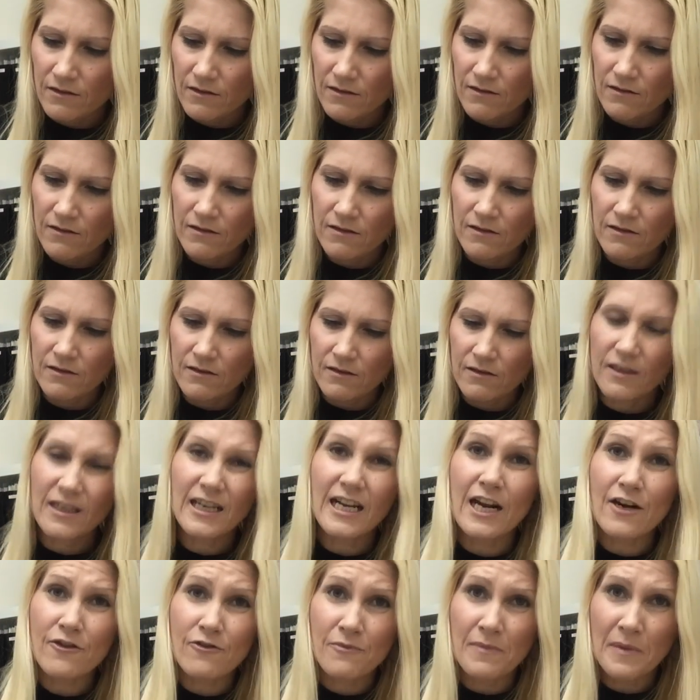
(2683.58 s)
I
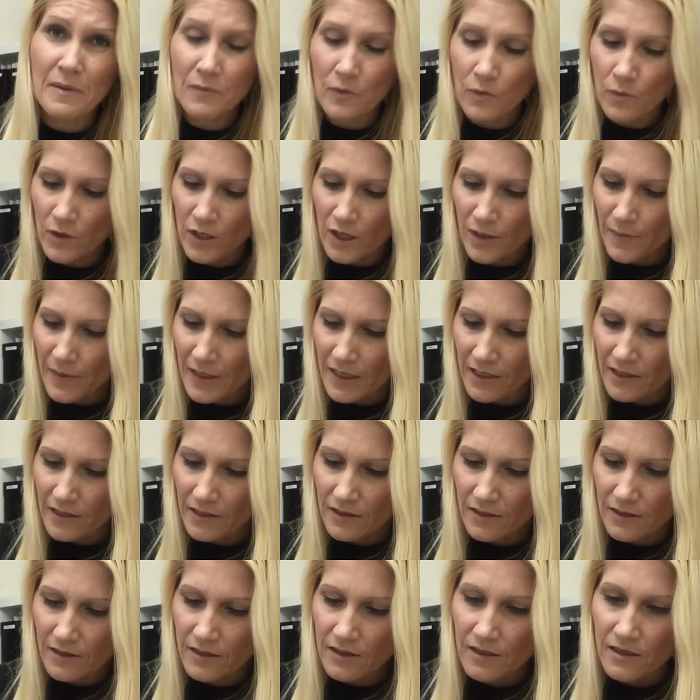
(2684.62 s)
can't remember what I paid,
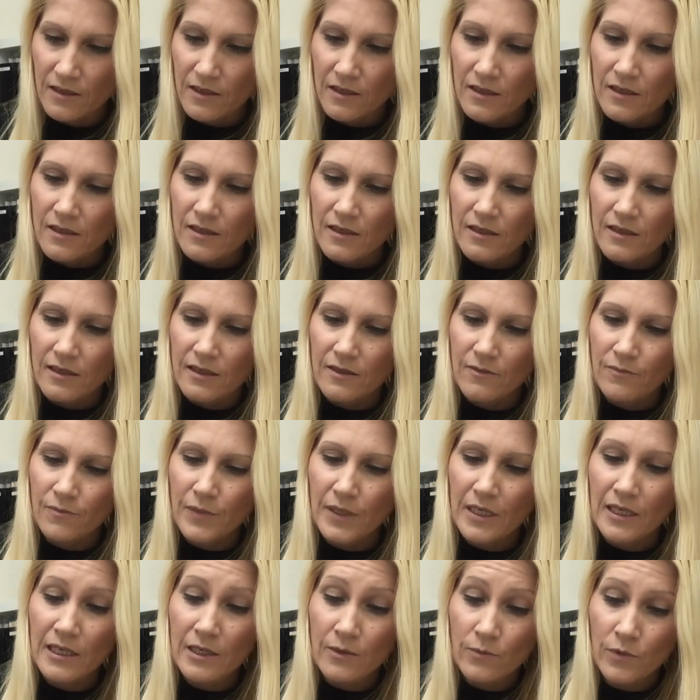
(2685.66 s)

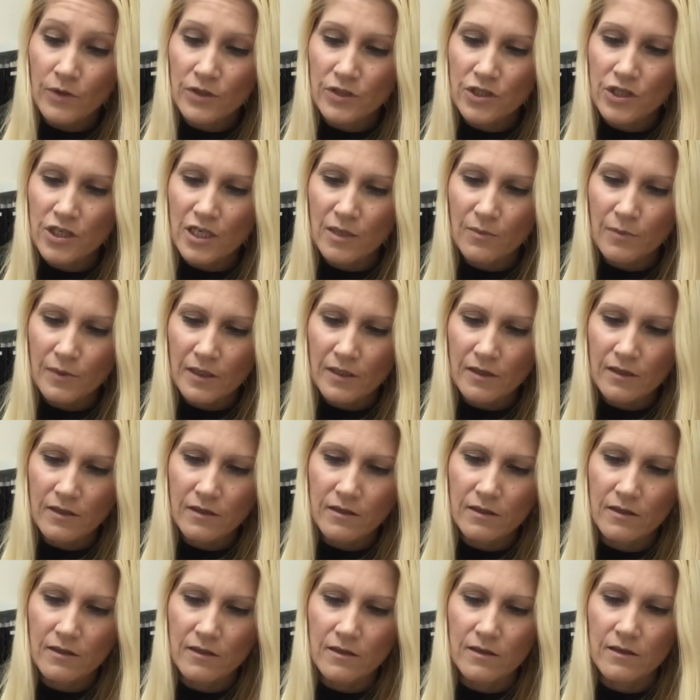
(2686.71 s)
but it was cheaper,
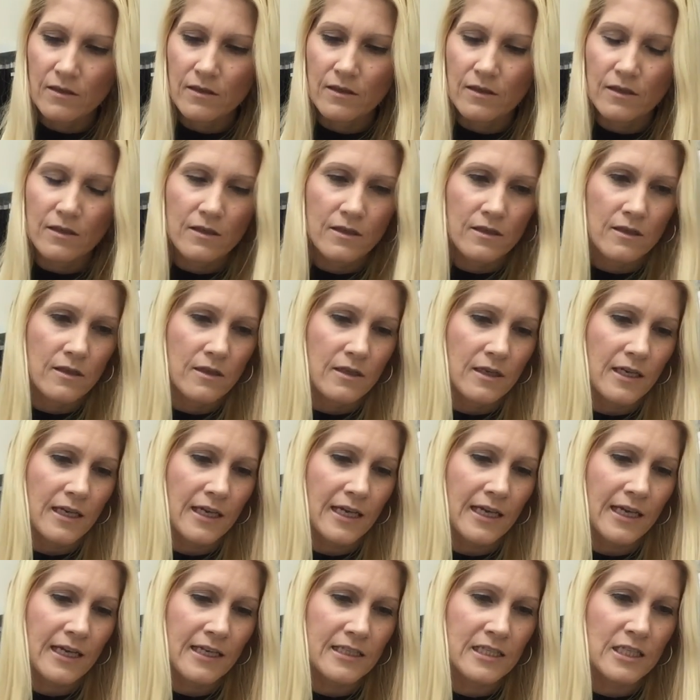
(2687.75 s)

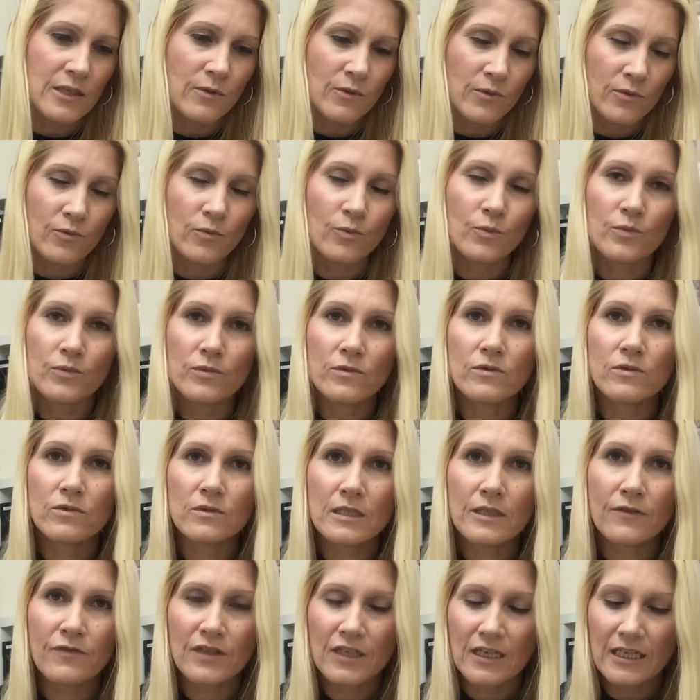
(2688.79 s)
and it
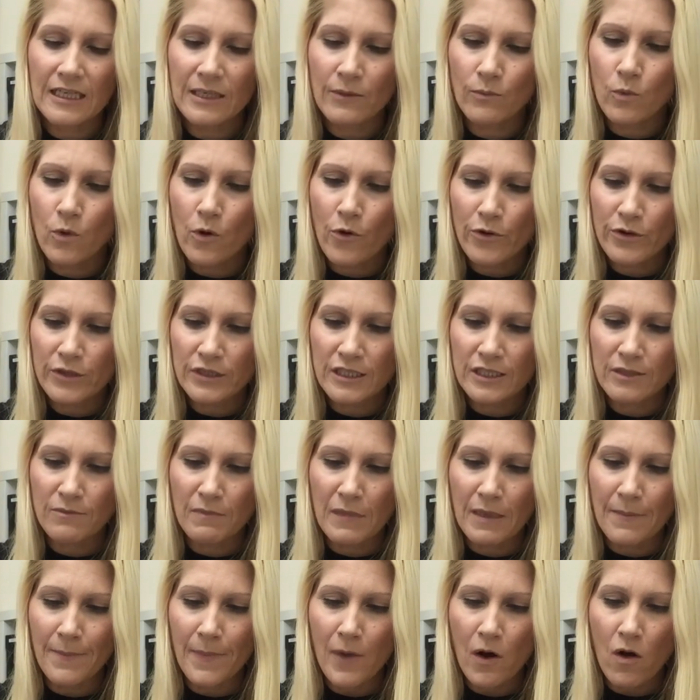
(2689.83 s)
definitely warranted
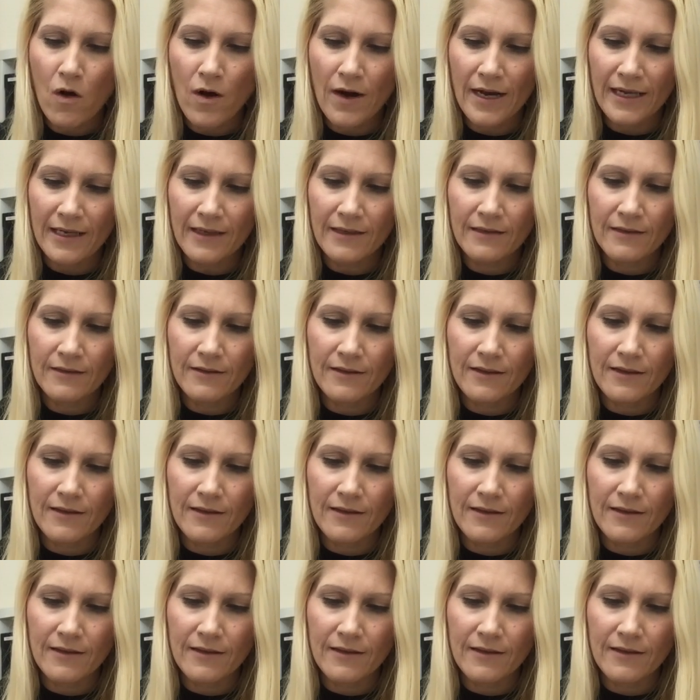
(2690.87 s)
me buying.